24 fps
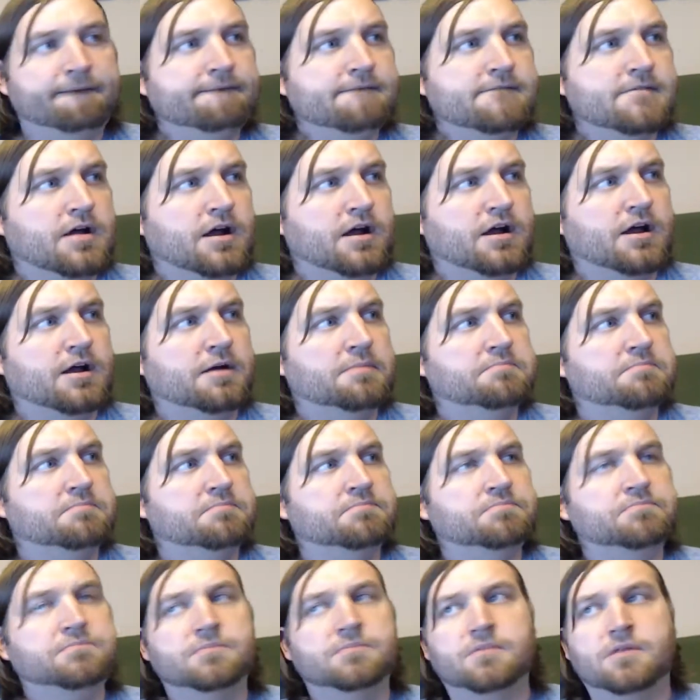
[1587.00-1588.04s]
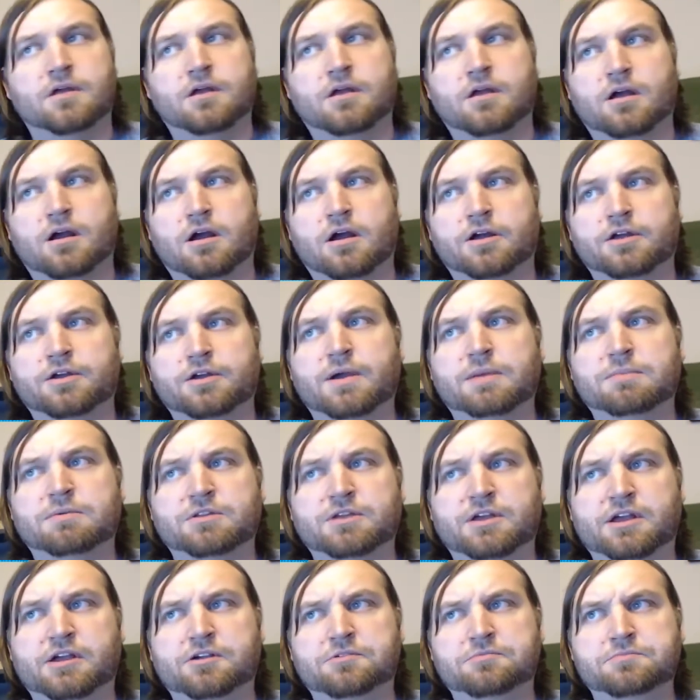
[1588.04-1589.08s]
Are you able
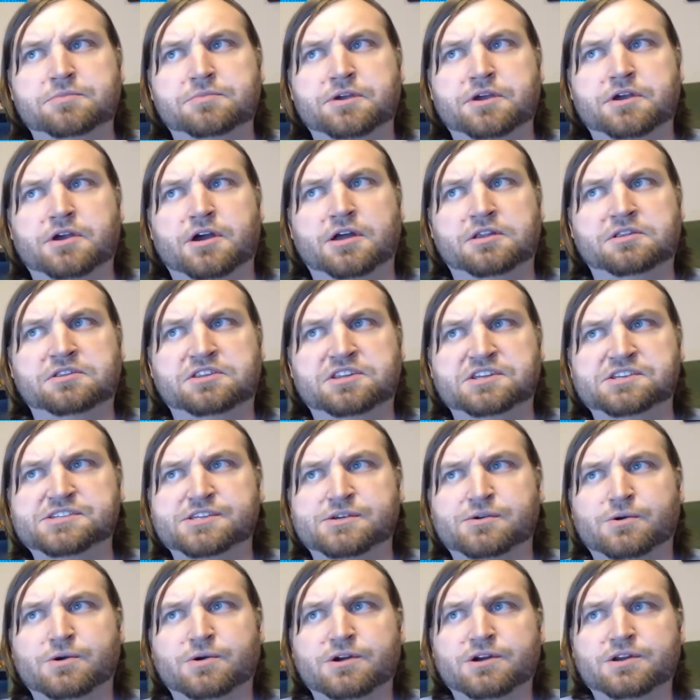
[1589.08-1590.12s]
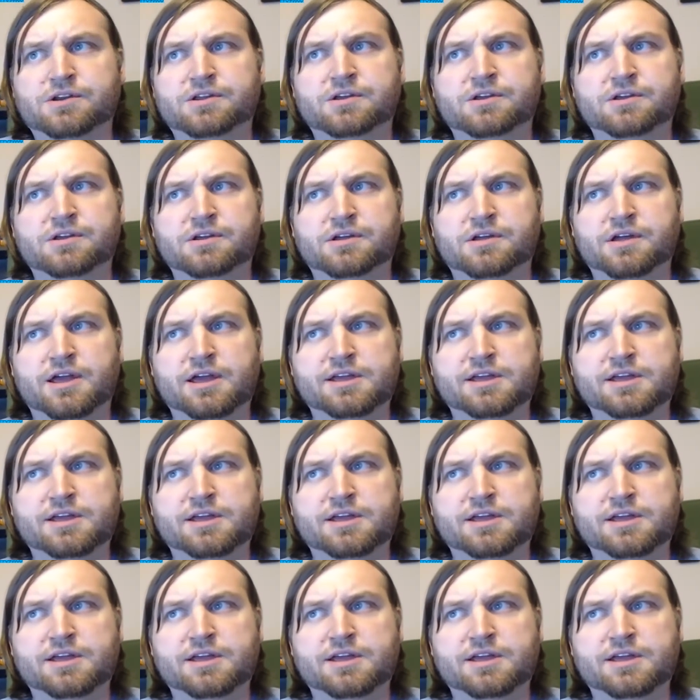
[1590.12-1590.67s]
to hear me on Discord, AT?